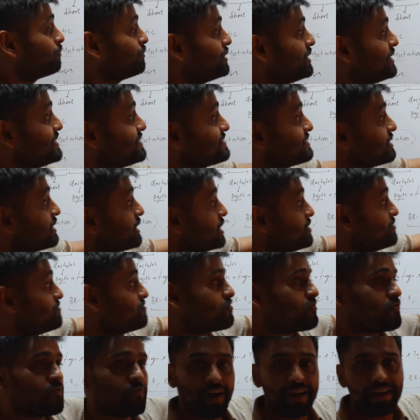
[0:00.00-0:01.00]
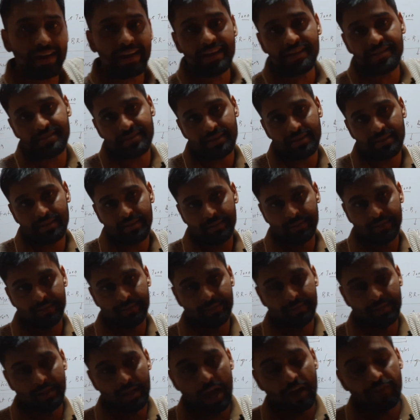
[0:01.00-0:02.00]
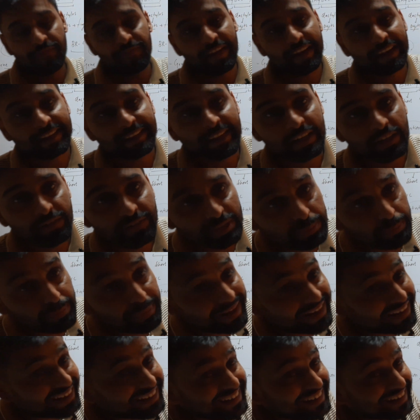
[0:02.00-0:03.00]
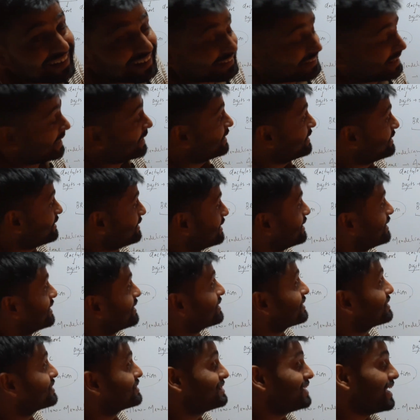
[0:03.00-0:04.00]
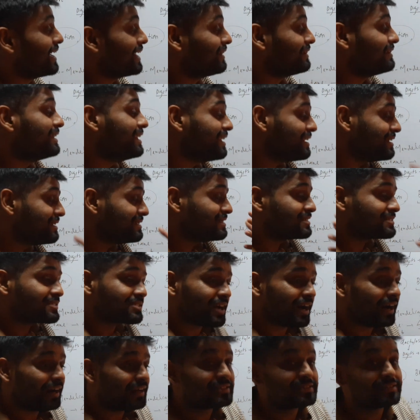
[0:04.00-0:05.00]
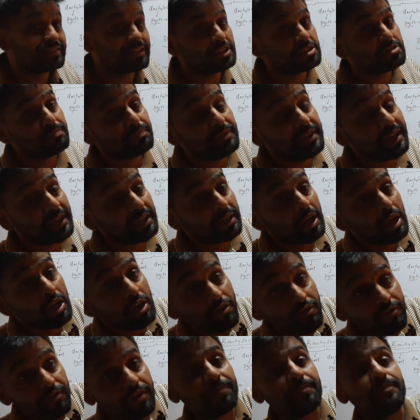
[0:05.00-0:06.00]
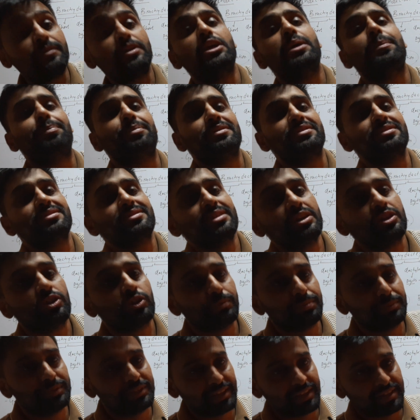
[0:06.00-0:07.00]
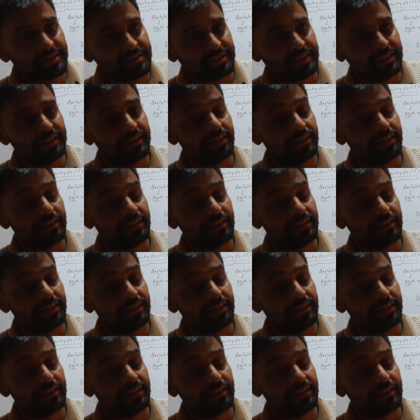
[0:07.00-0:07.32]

Means if one is affected with brachydactyly, then there is a chance that 50% of their